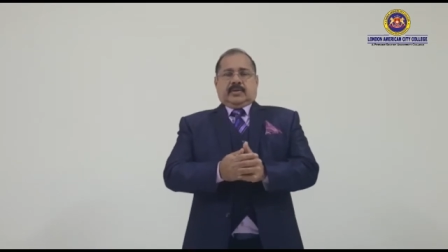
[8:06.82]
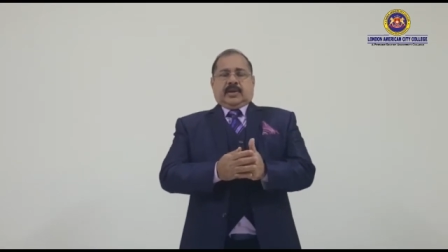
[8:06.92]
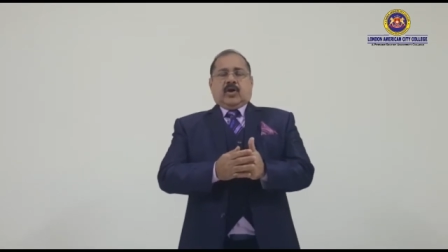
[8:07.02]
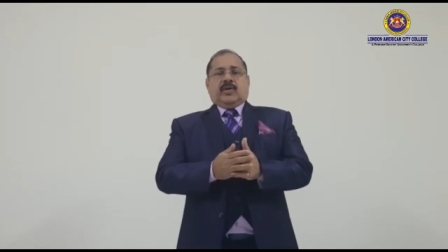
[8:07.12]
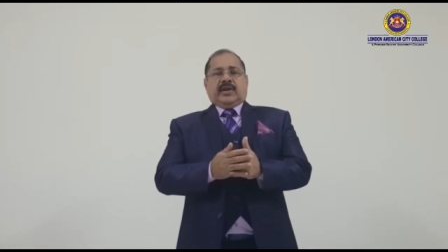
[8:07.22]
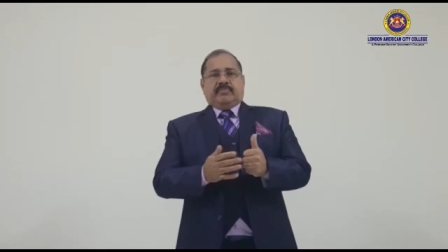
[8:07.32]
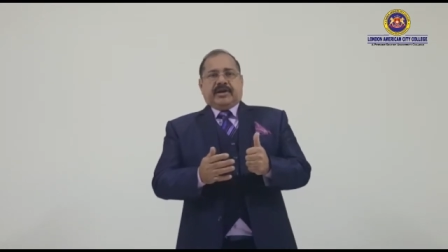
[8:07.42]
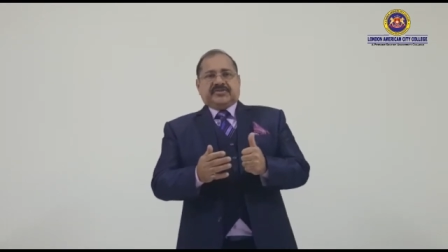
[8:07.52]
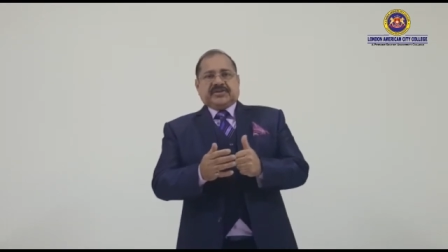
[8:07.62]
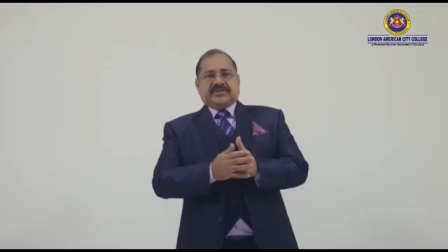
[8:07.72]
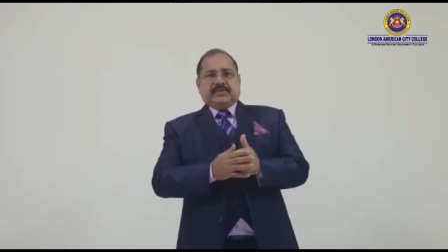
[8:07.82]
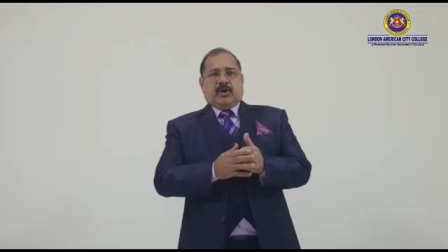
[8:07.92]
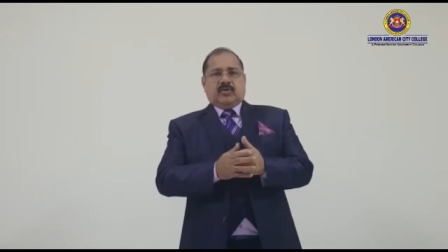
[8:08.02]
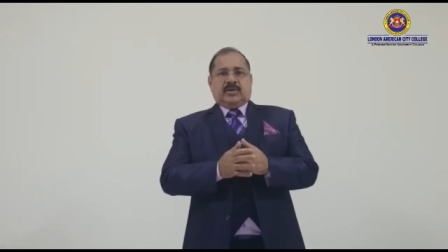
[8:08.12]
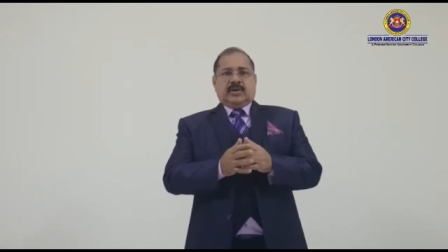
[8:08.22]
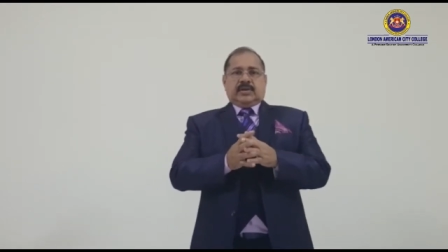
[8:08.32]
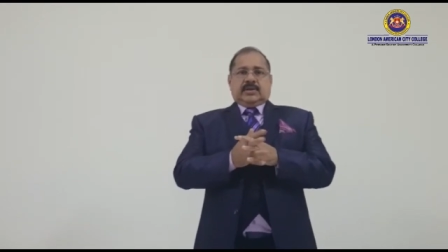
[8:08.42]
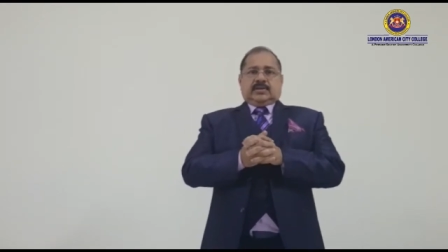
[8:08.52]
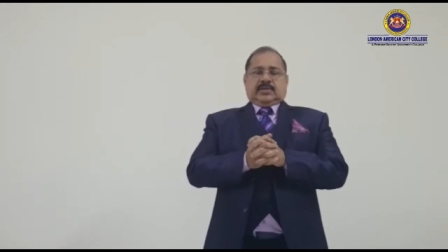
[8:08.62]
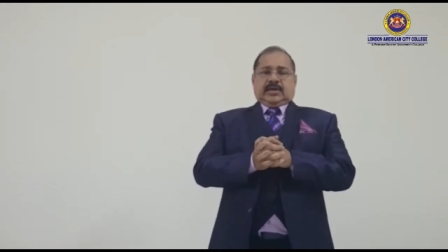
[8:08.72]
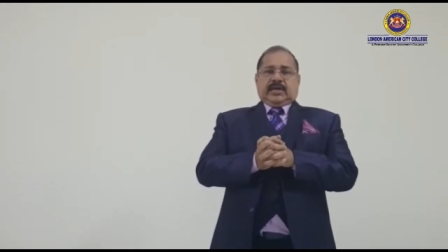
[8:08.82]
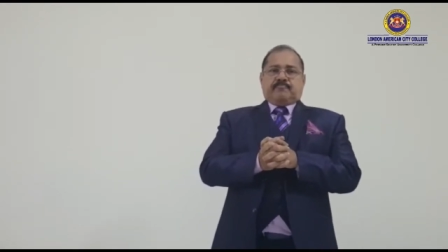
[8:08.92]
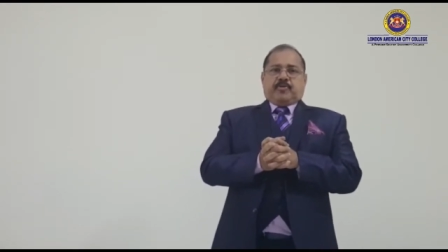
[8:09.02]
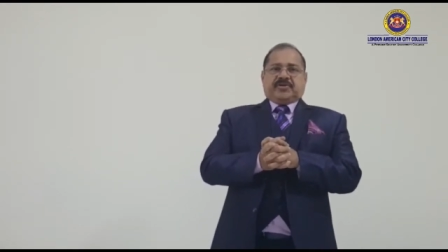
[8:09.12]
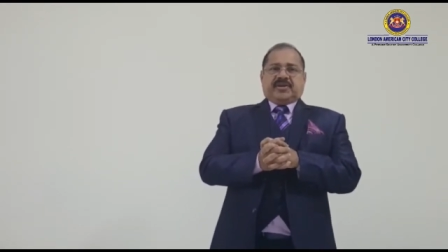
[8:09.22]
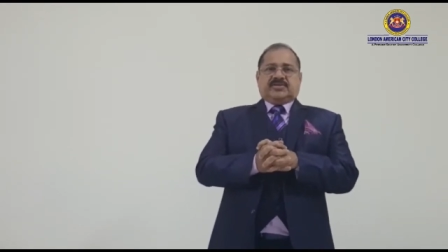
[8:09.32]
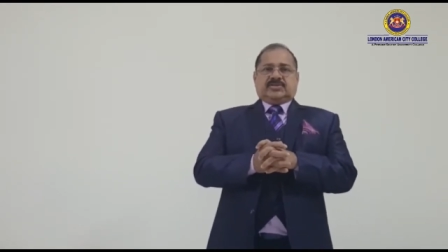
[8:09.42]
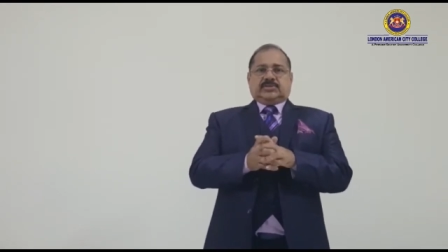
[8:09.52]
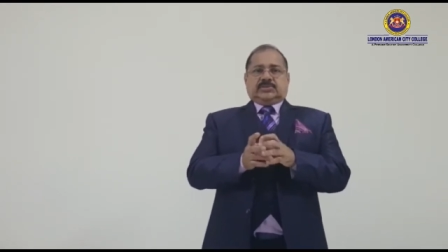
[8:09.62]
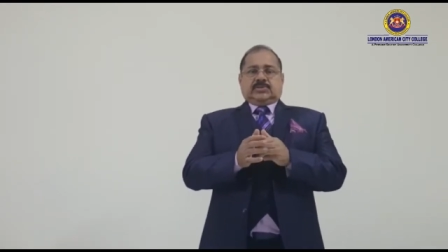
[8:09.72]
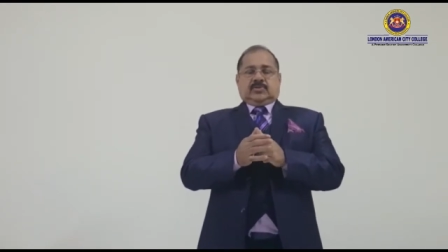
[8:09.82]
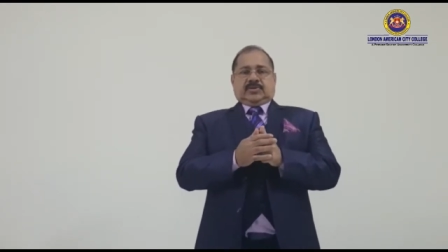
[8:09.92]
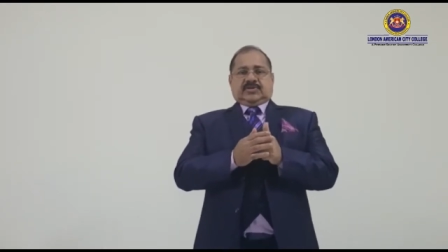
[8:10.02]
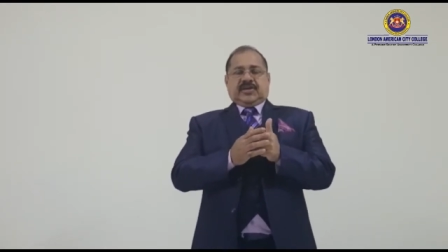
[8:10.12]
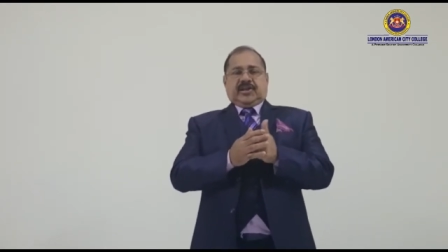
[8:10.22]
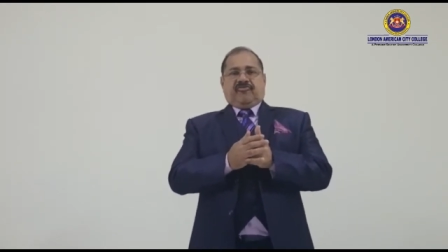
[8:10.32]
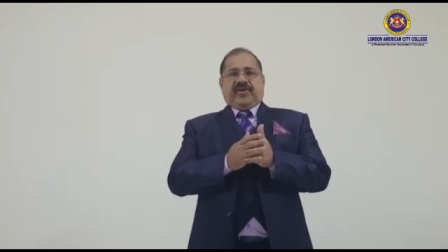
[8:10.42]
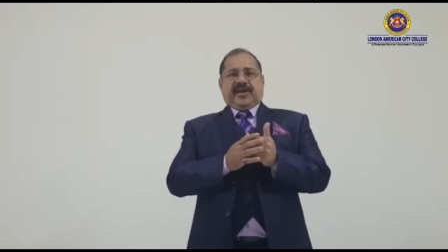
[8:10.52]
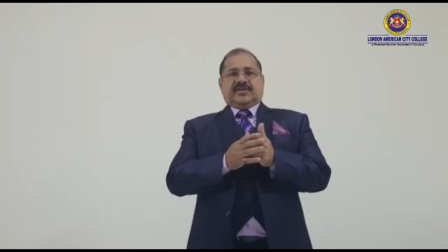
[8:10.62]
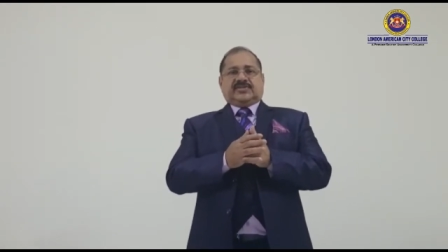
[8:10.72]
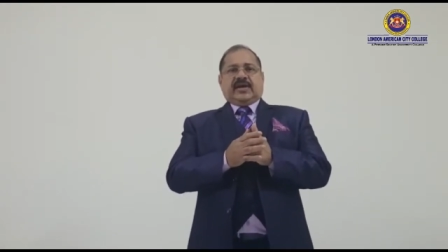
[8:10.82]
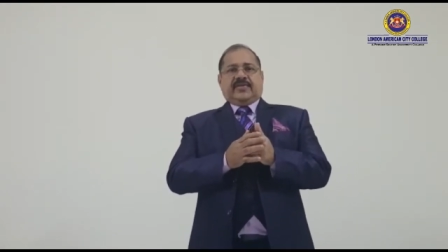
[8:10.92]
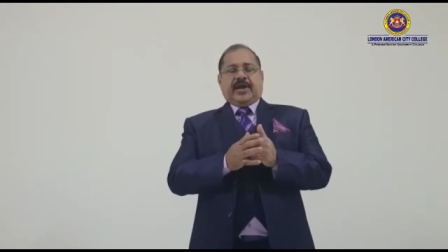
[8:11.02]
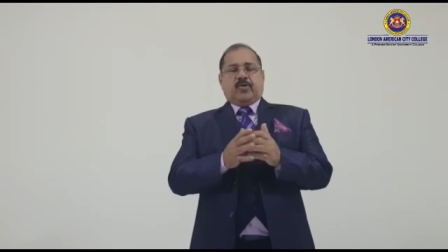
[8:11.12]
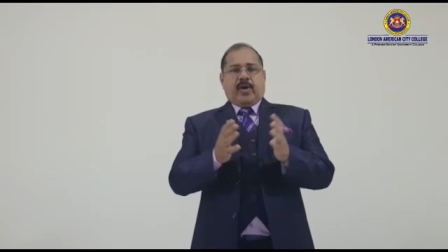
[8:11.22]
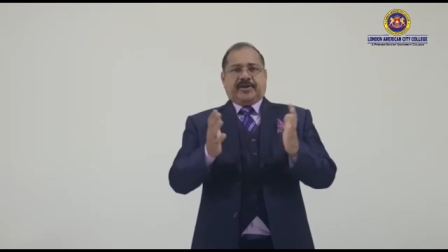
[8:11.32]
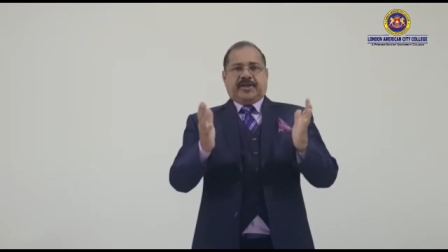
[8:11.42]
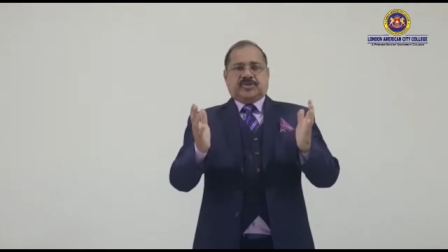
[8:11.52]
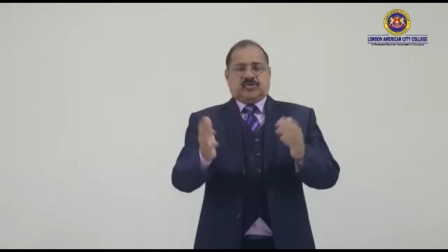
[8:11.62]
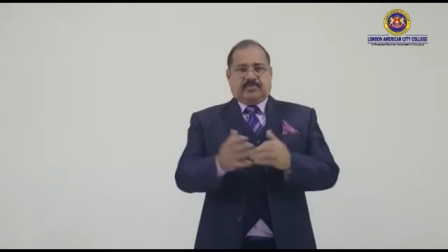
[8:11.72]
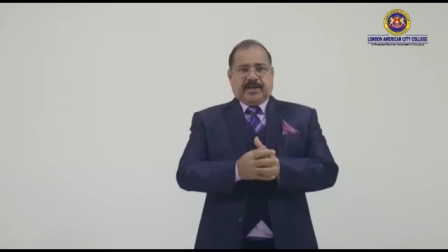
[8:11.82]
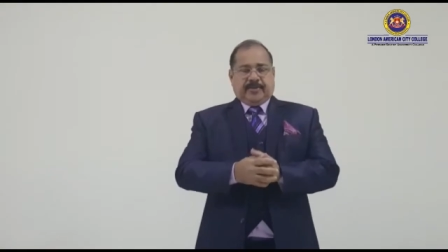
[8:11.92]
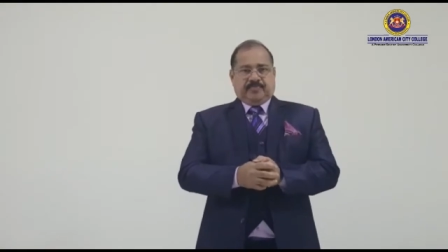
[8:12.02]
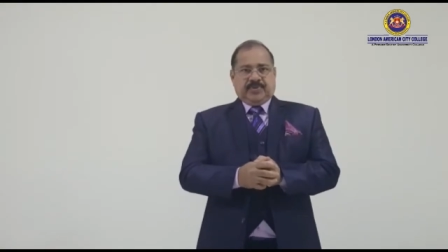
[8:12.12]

Now let me discuss about the importance or the significance and the advantages of money.